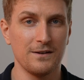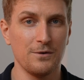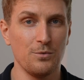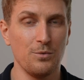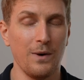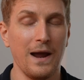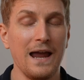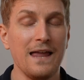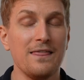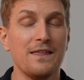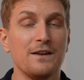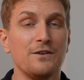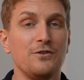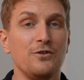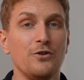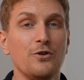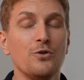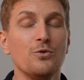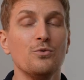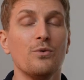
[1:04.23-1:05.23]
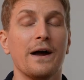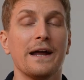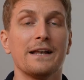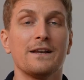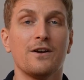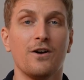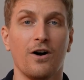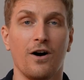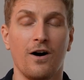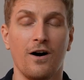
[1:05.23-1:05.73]
the way that you write
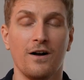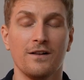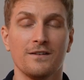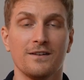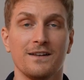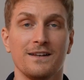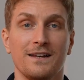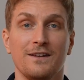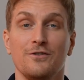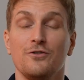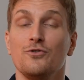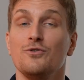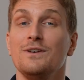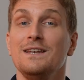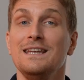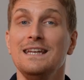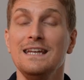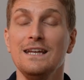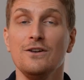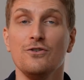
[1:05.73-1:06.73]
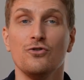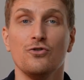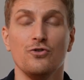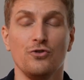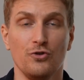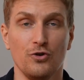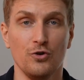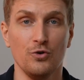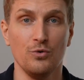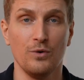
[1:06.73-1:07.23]
content is unique to
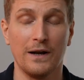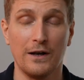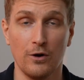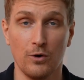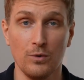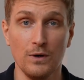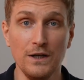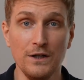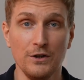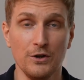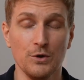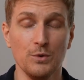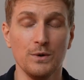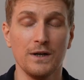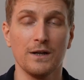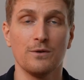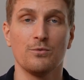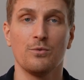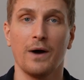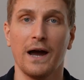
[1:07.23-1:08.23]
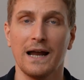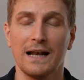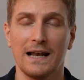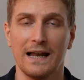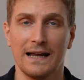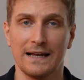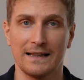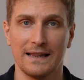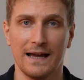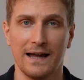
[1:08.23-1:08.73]
you, and only you can write
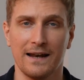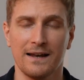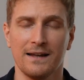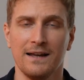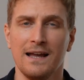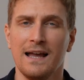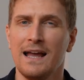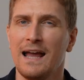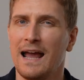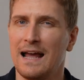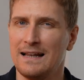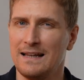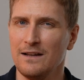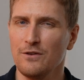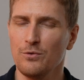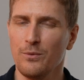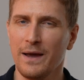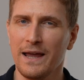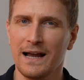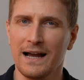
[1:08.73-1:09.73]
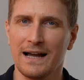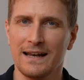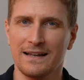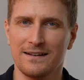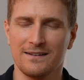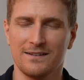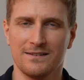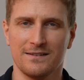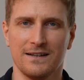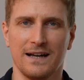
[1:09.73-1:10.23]
like that. And that's why I got
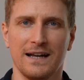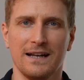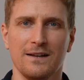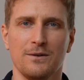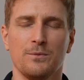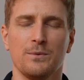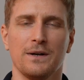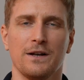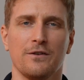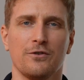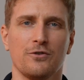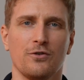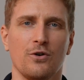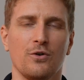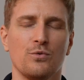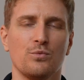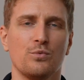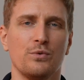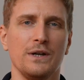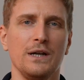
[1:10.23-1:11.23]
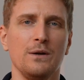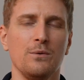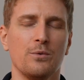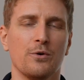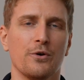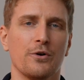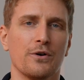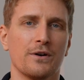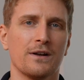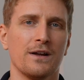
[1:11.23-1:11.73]
excited when I saw
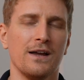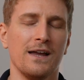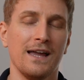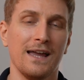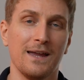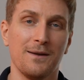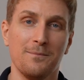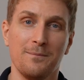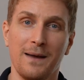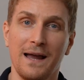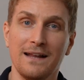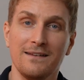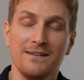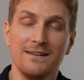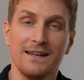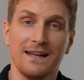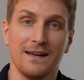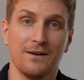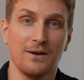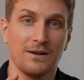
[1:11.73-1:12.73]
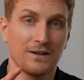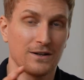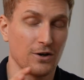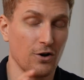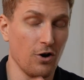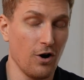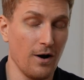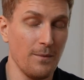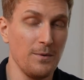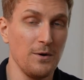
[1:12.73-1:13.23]
Reword. Imagine a
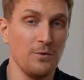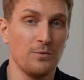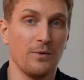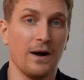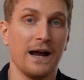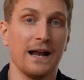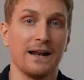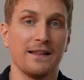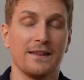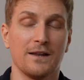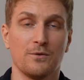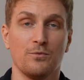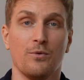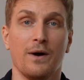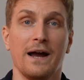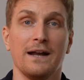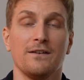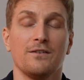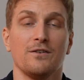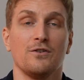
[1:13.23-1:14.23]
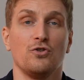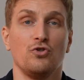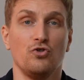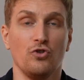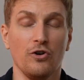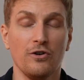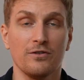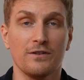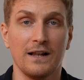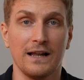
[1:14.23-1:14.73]
copywriter that writes
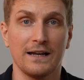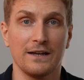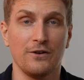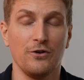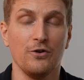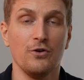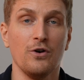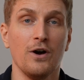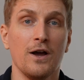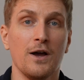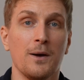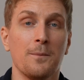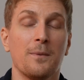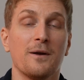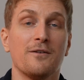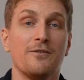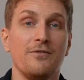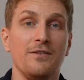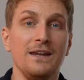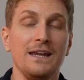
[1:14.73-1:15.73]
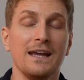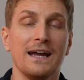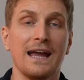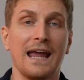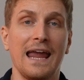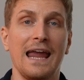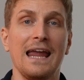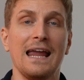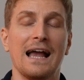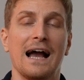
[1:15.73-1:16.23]
just like you, but via
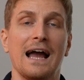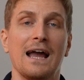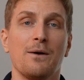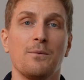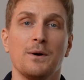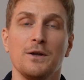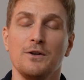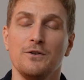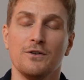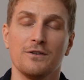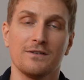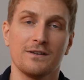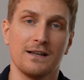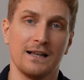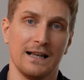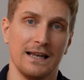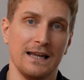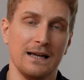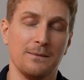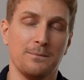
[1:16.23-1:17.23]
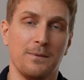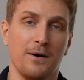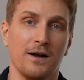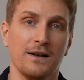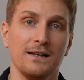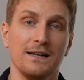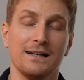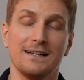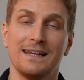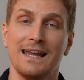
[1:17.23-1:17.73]
AI, where you just click a
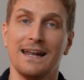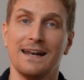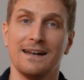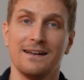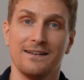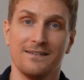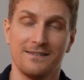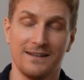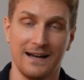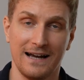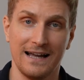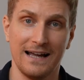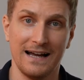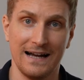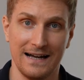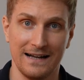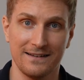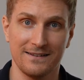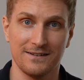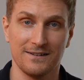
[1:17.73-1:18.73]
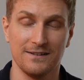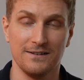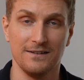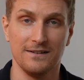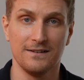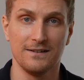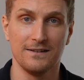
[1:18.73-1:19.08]
button and get an entire article.